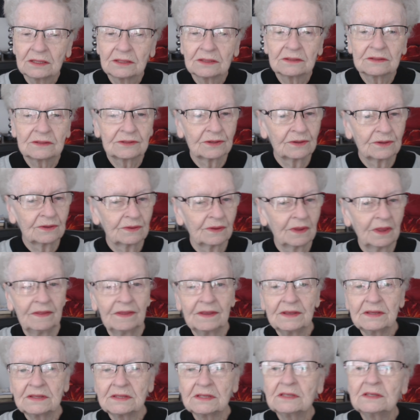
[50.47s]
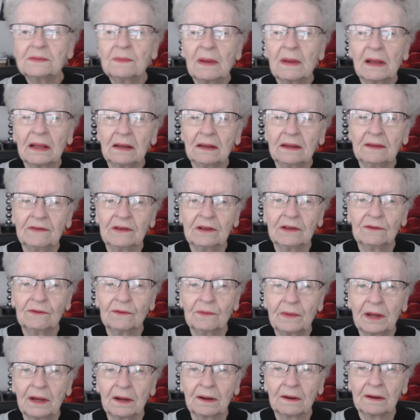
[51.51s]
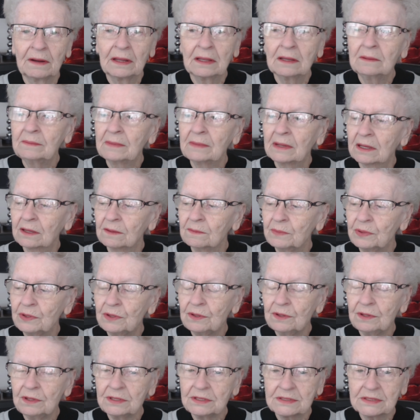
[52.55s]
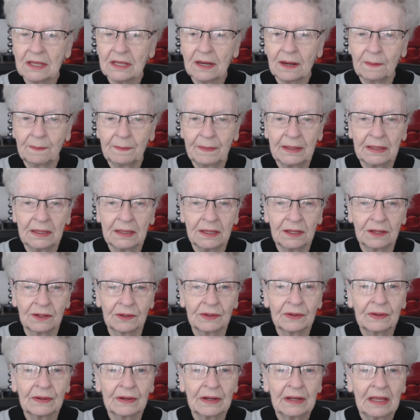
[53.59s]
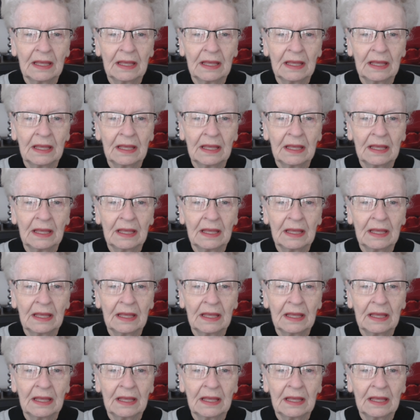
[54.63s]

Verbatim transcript: so this is my living room area. My computer's set up in here.